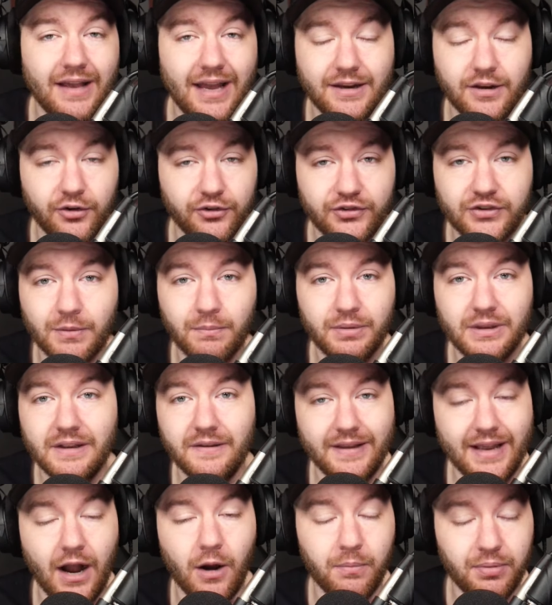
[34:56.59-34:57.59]
Landale just
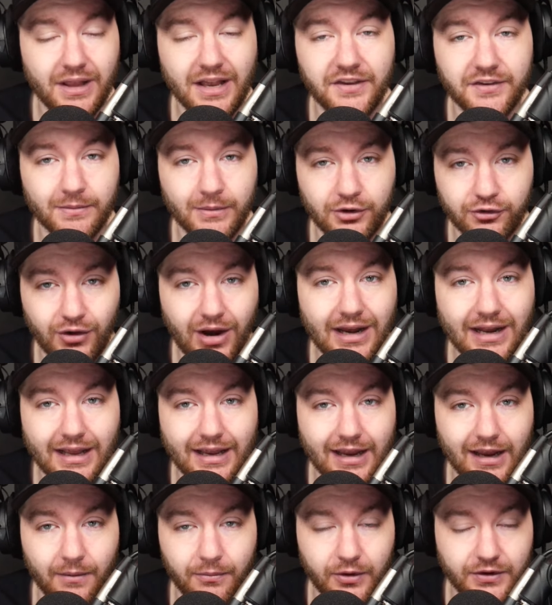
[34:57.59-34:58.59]
completely outplays him at training
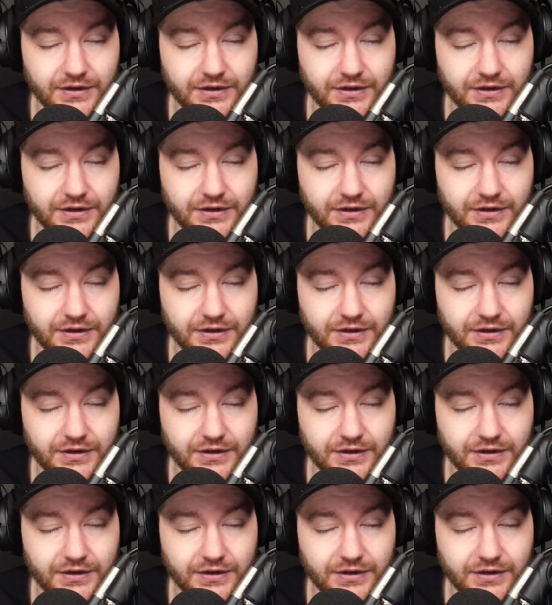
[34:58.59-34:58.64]
camp,